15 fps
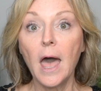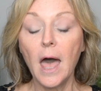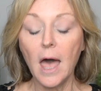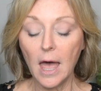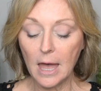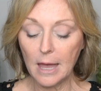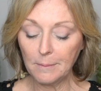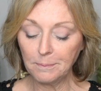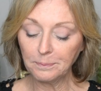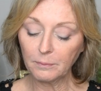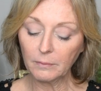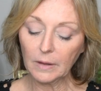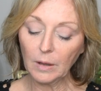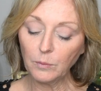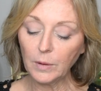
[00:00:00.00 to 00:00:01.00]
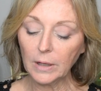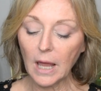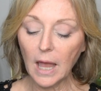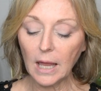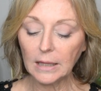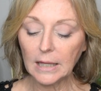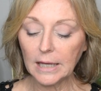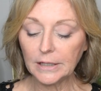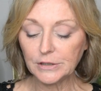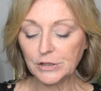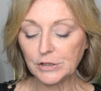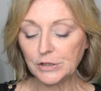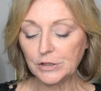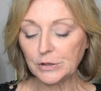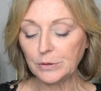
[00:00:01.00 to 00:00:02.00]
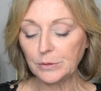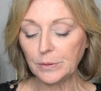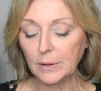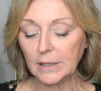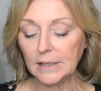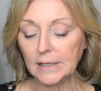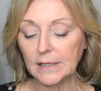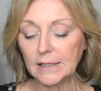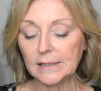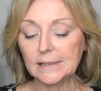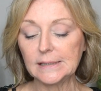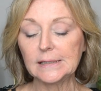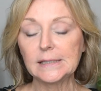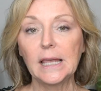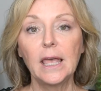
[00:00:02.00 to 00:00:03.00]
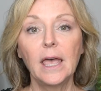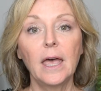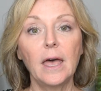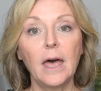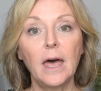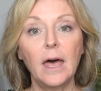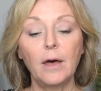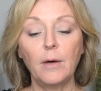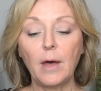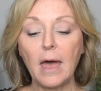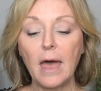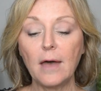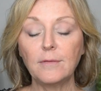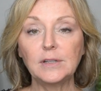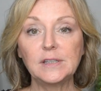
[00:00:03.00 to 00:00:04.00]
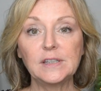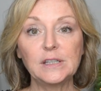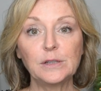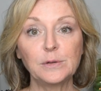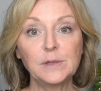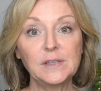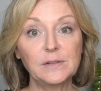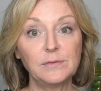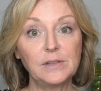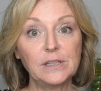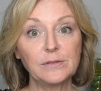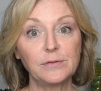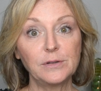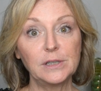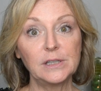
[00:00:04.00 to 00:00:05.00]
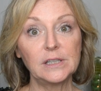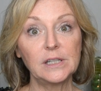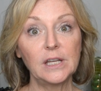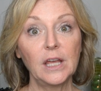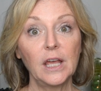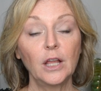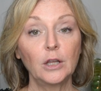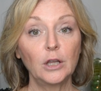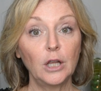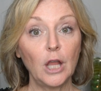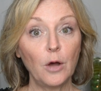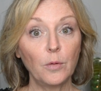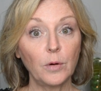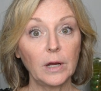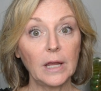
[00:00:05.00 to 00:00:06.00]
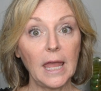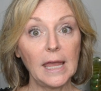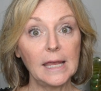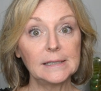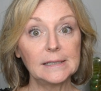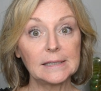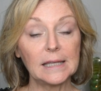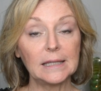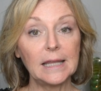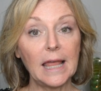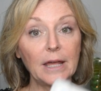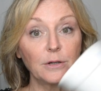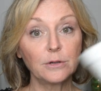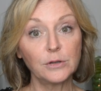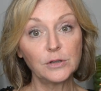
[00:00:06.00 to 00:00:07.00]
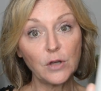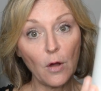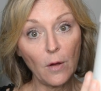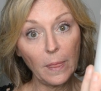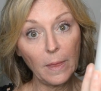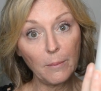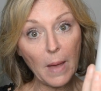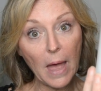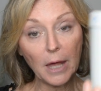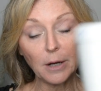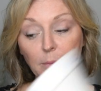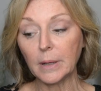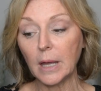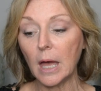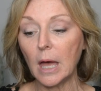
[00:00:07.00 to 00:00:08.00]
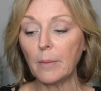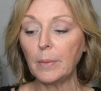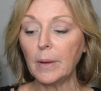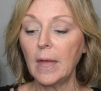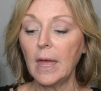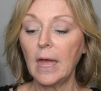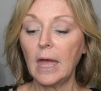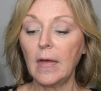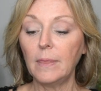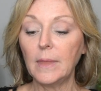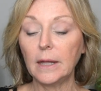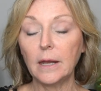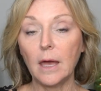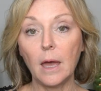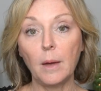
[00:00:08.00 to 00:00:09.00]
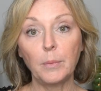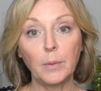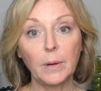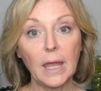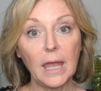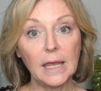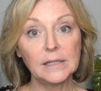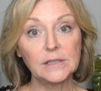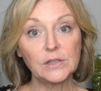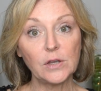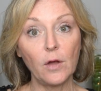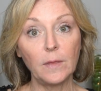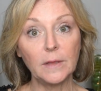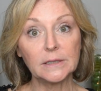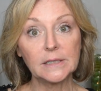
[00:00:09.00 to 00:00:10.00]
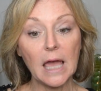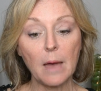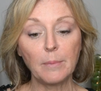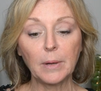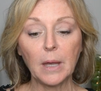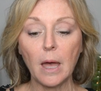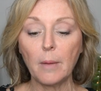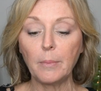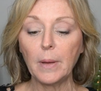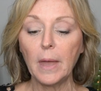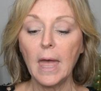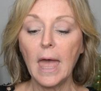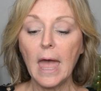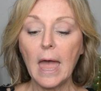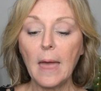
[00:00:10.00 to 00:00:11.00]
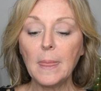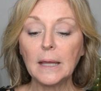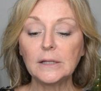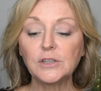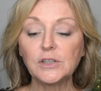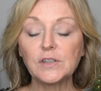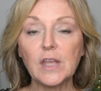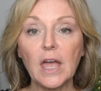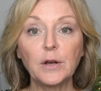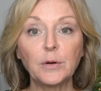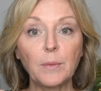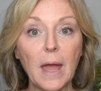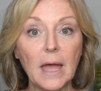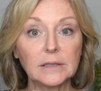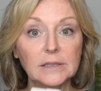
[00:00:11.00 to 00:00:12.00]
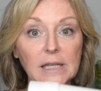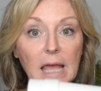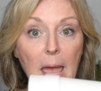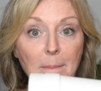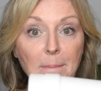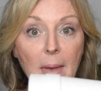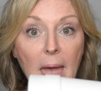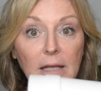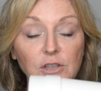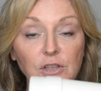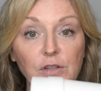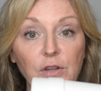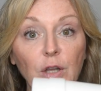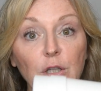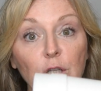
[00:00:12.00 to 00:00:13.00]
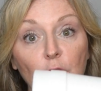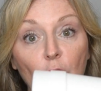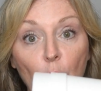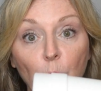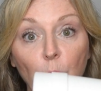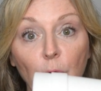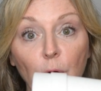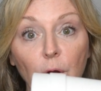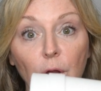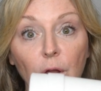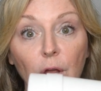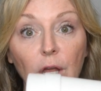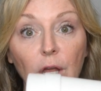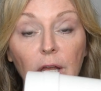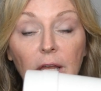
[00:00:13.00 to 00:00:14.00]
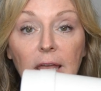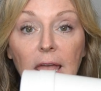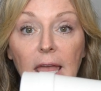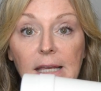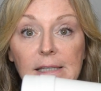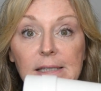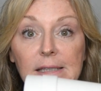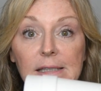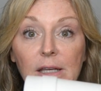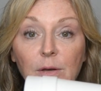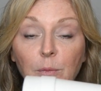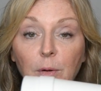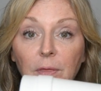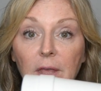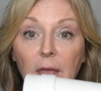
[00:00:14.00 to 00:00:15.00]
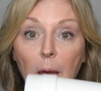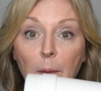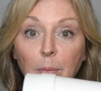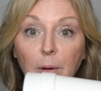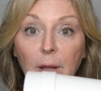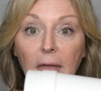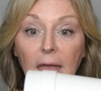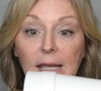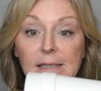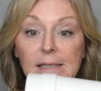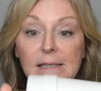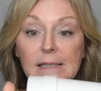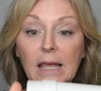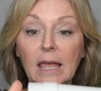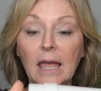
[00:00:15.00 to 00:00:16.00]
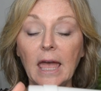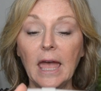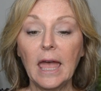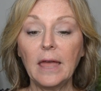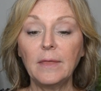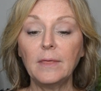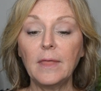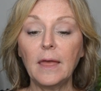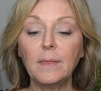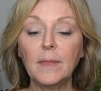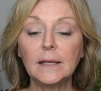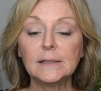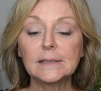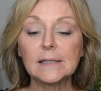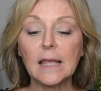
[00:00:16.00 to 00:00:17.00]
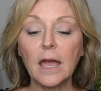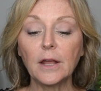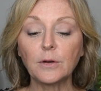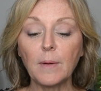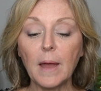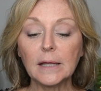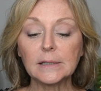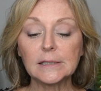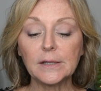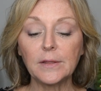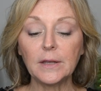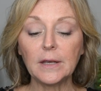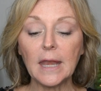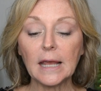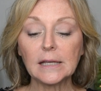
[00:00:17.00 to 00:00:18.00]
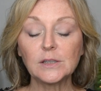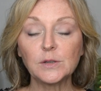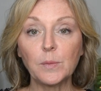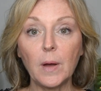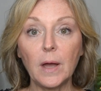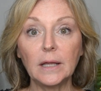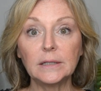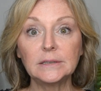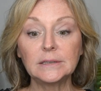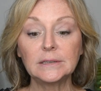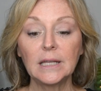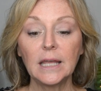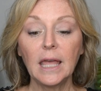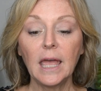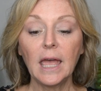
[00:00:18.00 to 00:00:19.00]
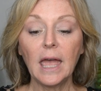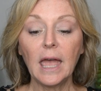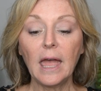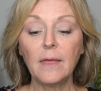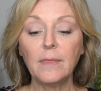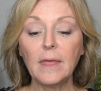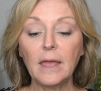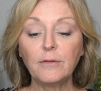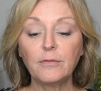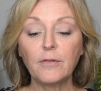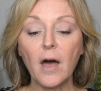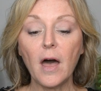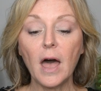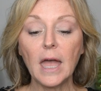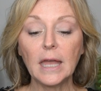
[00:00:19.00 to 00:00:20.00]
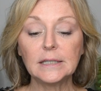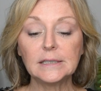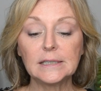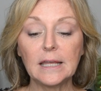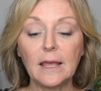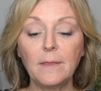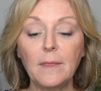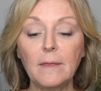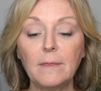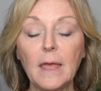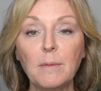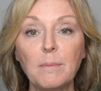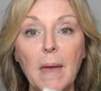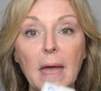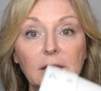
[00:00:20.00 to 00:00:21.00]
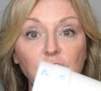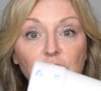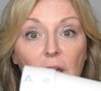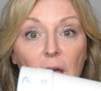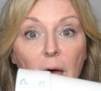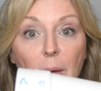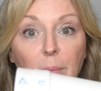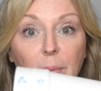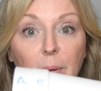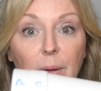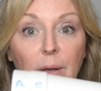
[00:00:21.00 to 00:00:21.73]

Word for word: Um, what I like to do is uh, have a series of different lowercase letters on the bottom cup and then uppercase on the top cup and they just slide around and match the lower case with the uppercase and then they slide around to the next one and they find and then they match up